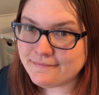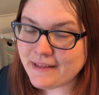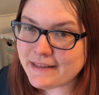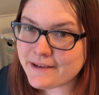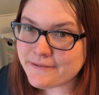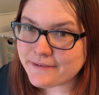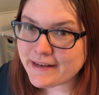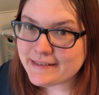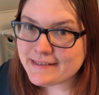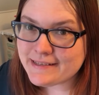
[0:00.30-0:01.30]
Hello
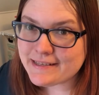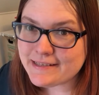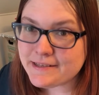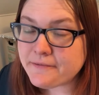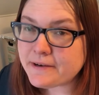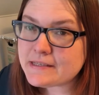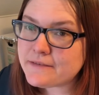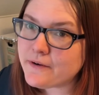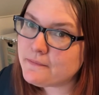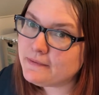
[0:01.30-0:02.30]
friends, this is the first
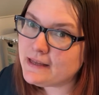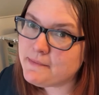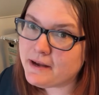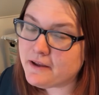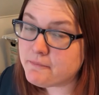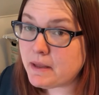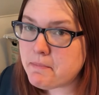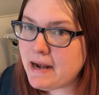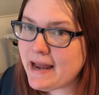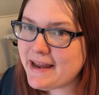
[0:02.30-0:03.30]
of hopefully many of my
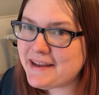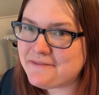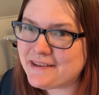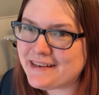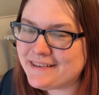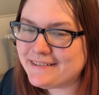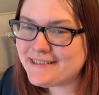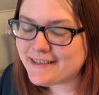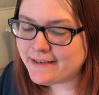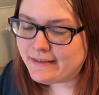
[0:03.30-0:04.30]
planning
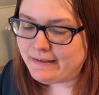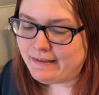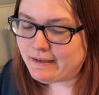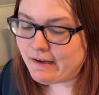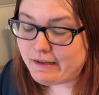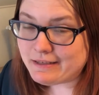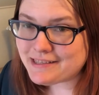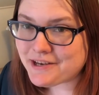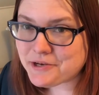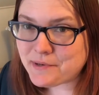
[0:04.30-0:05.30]
videos. Y'all
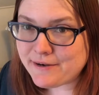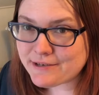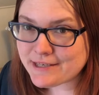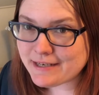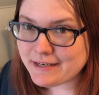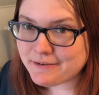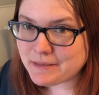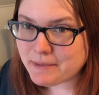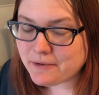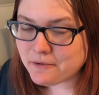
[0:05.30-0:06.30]
said you were interested in
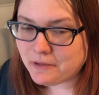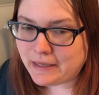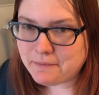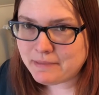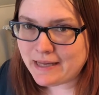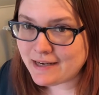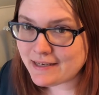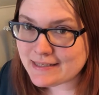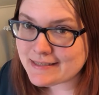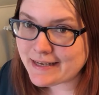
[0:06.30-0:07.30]
knowing my whole planning
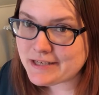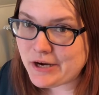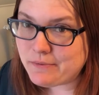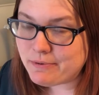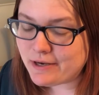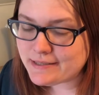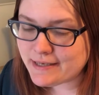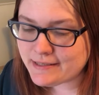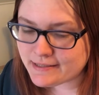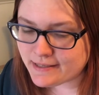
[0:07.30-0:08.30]
and sketch out
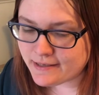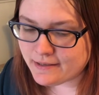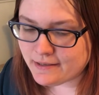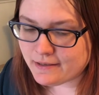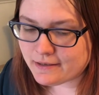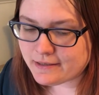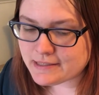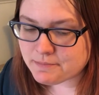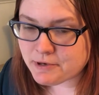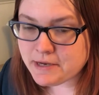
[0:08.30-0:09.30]
process. It's
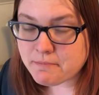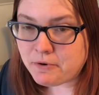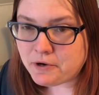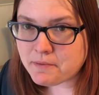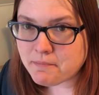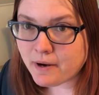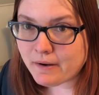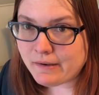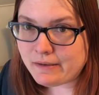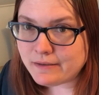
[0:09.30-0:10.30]
a pretty important
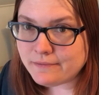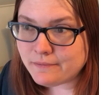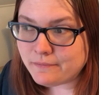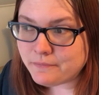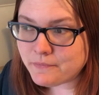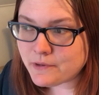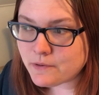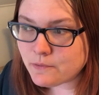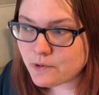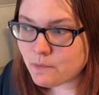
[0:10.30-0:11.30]
part of the
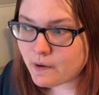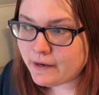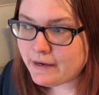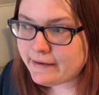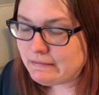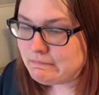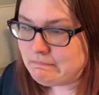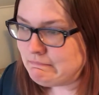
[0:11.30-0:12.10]
woodworking